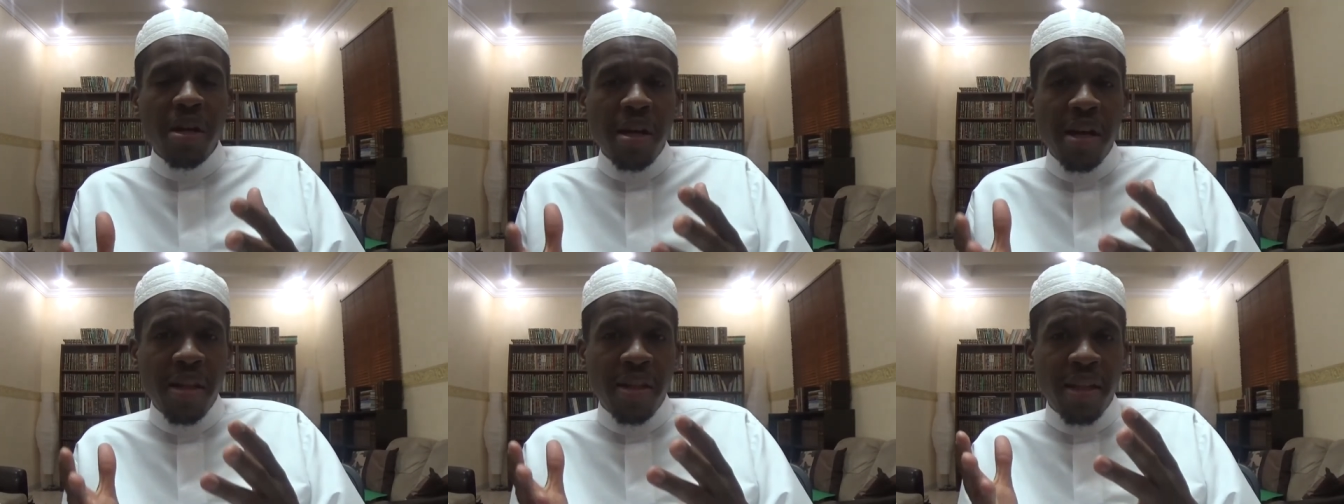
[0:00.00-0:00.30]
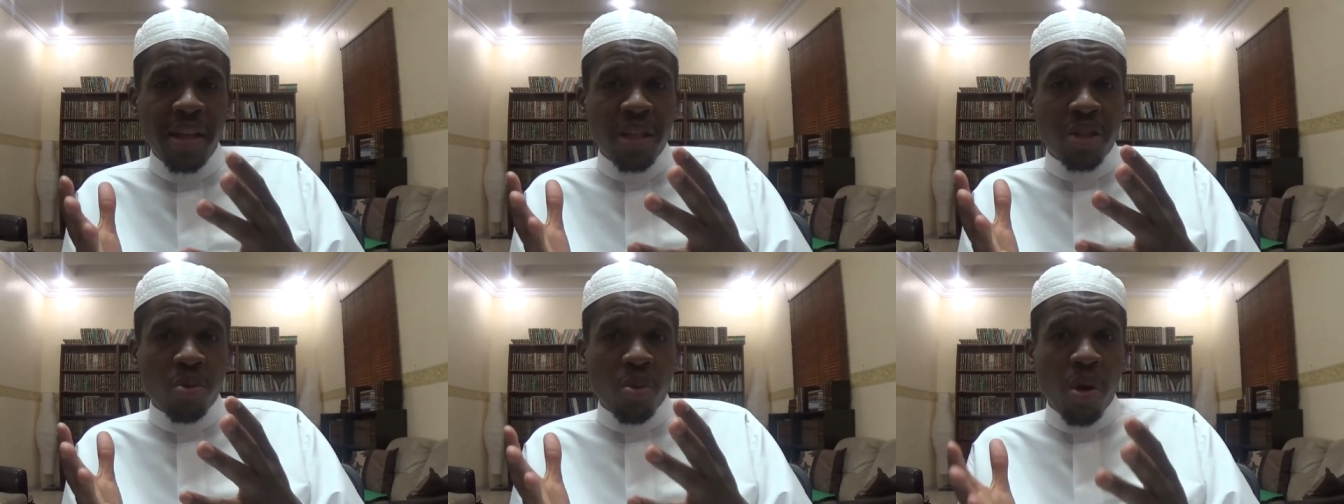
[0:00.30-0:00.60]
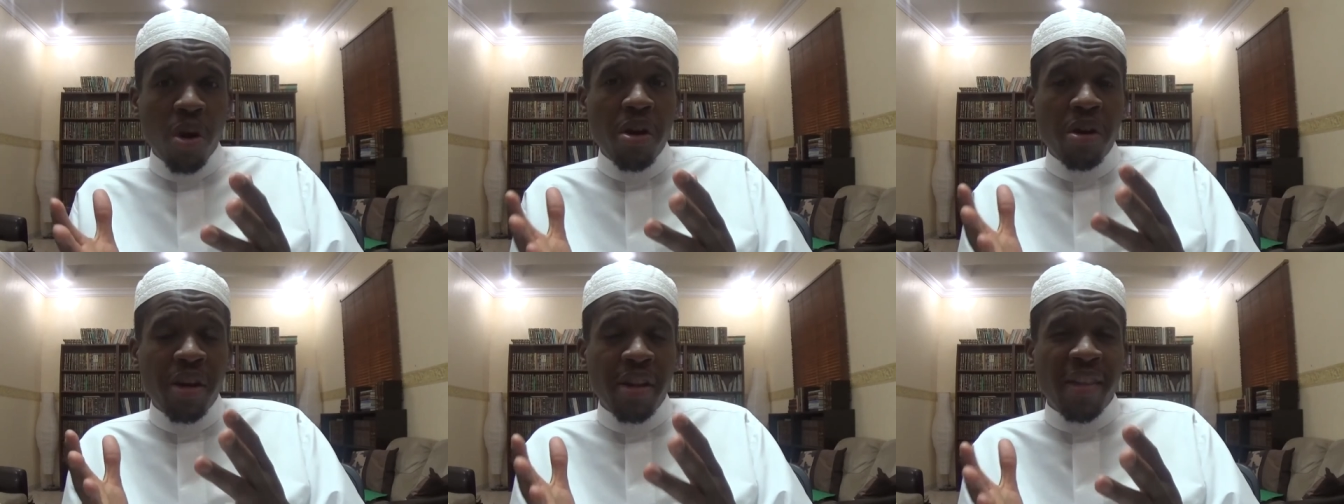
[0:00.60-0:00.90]
In this
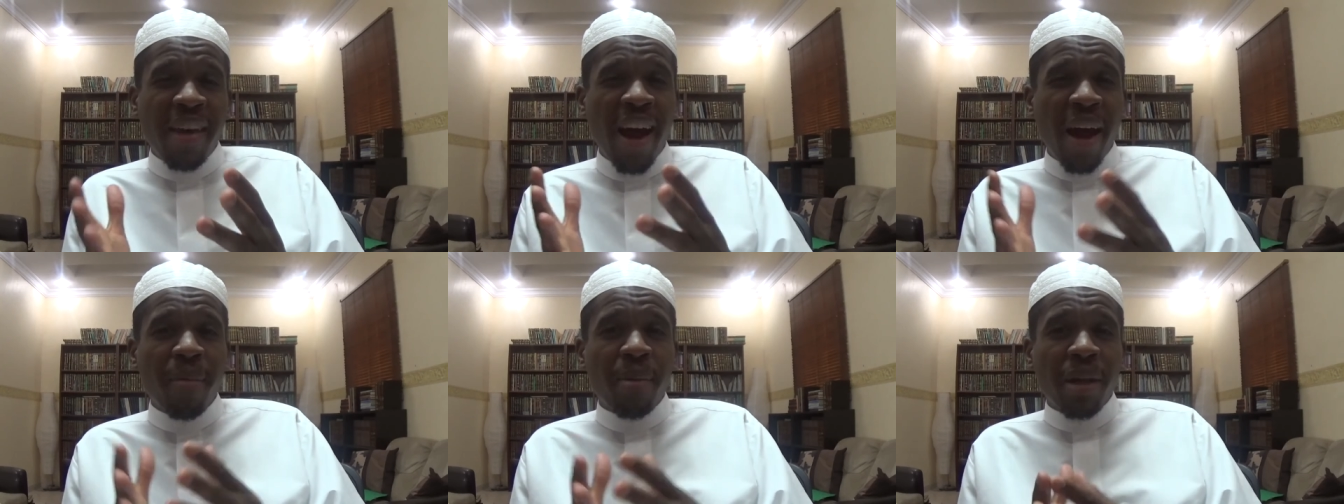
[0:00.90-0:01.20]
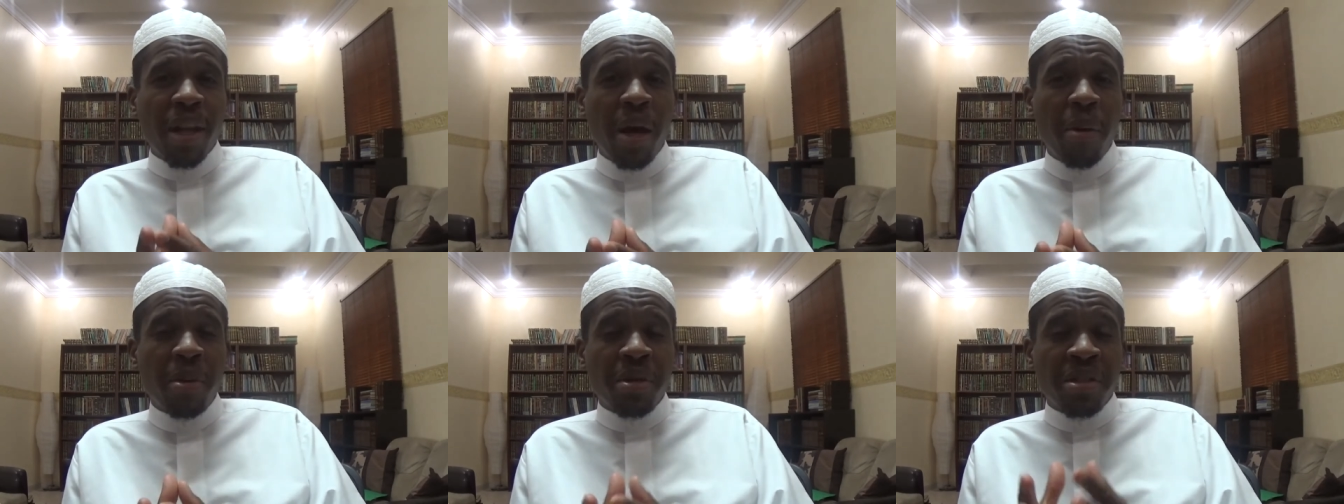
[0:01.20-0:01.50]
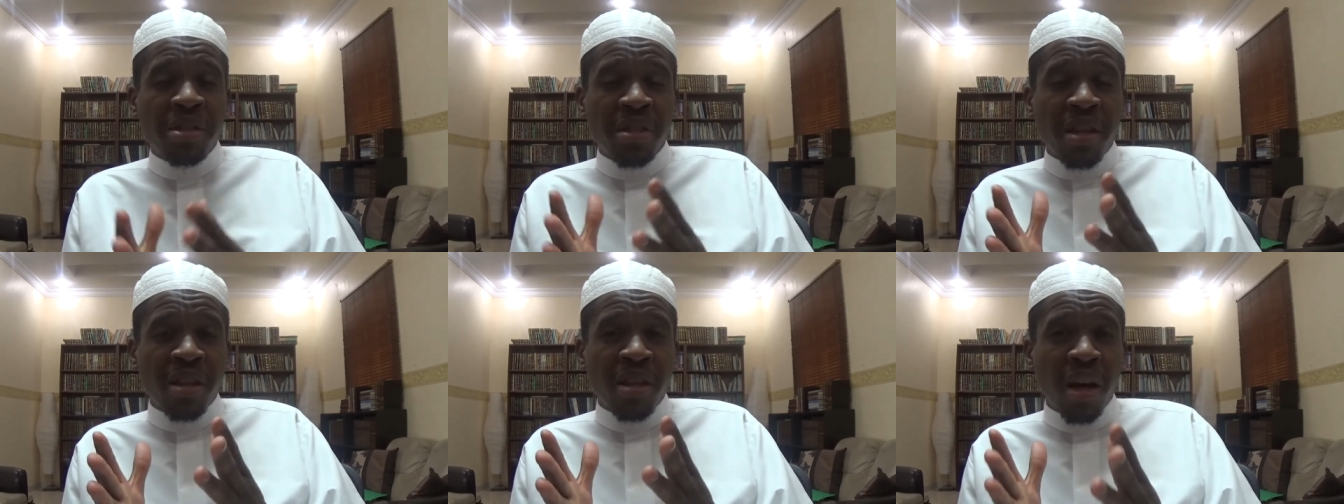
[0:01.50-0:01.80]
word, in the Arabic
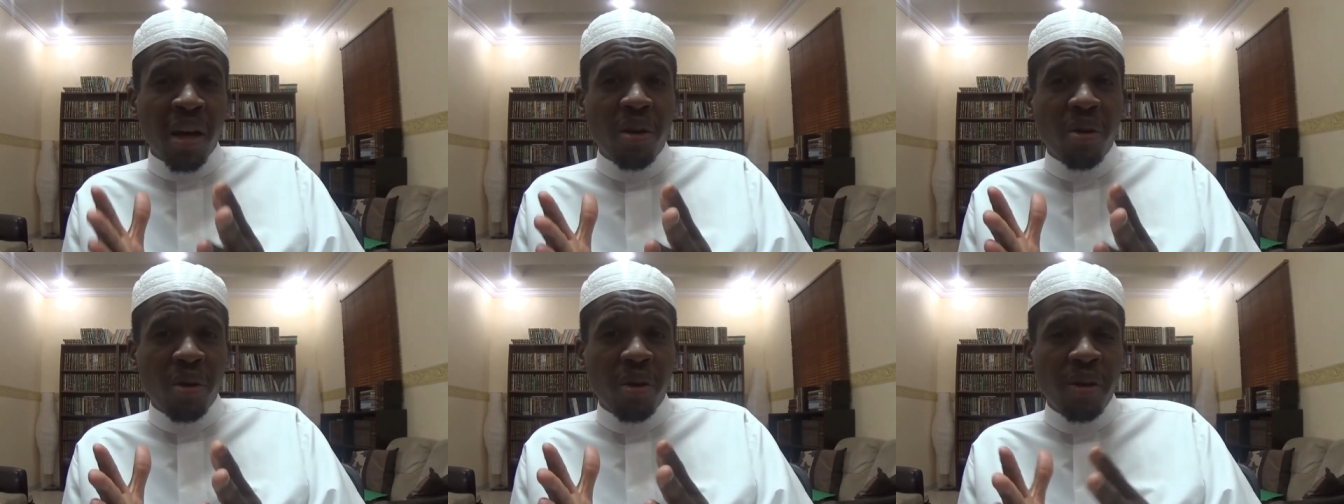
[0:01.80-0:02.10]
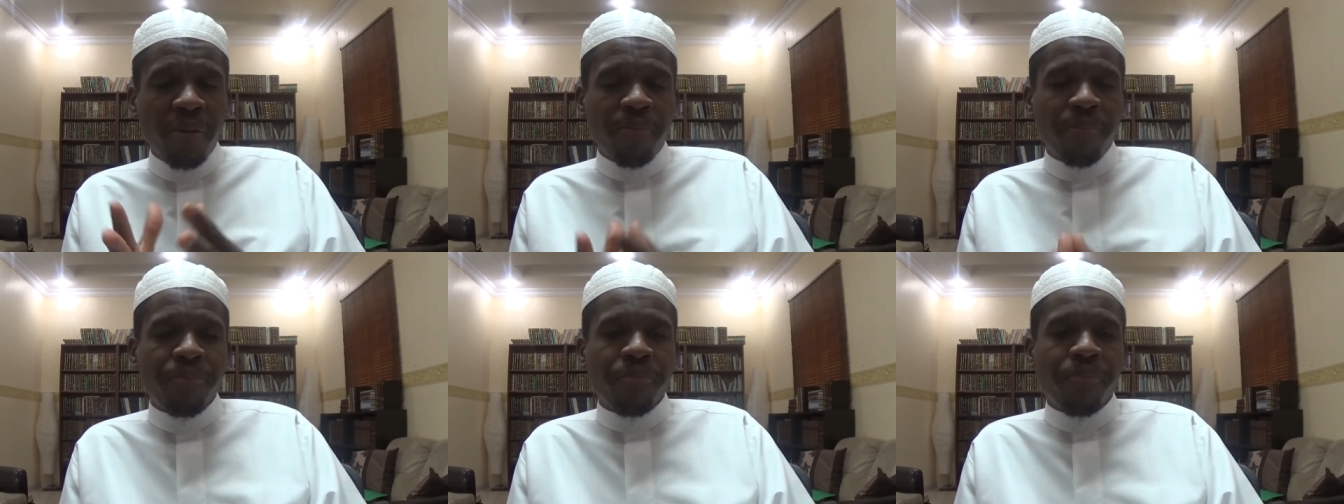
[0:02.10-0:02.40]
language, tadallu'